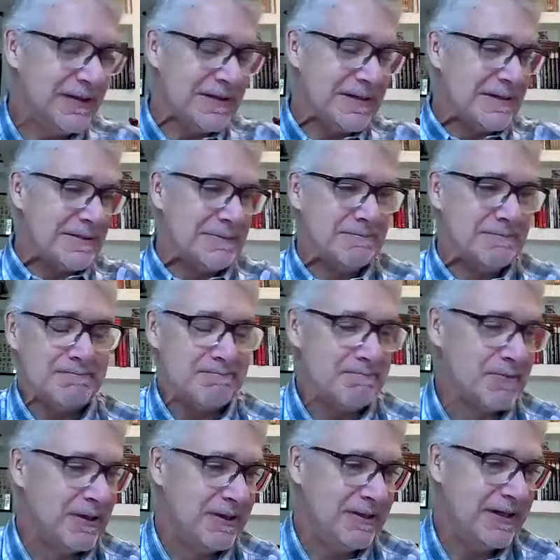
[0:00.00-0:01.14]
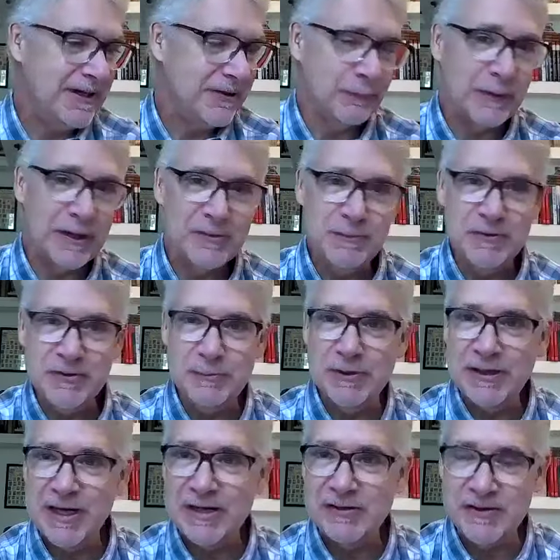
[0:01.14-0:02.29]
Yeah, at the
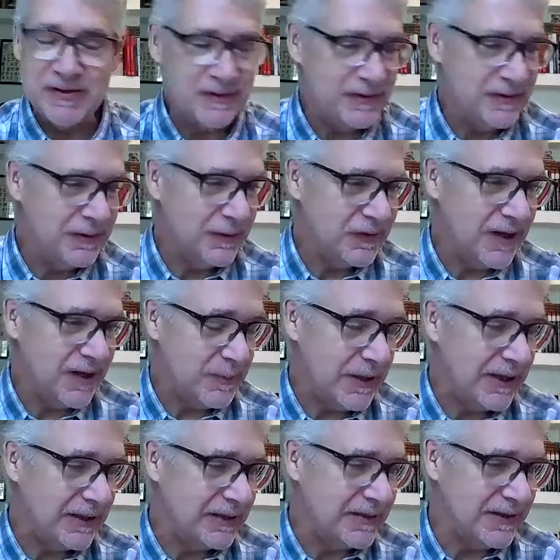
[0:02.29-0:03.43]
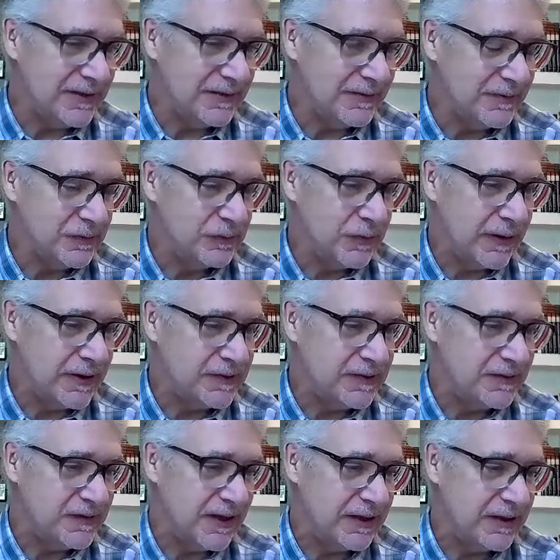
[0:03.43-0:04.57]
Rijksmuseum, you can actually, stand back and try to
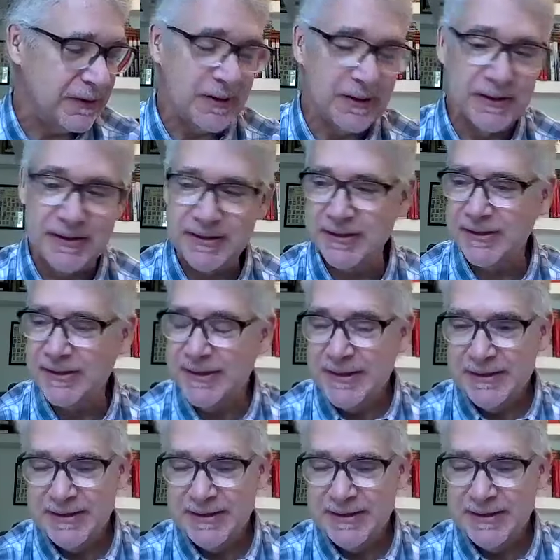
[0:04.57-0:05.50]
take it all in.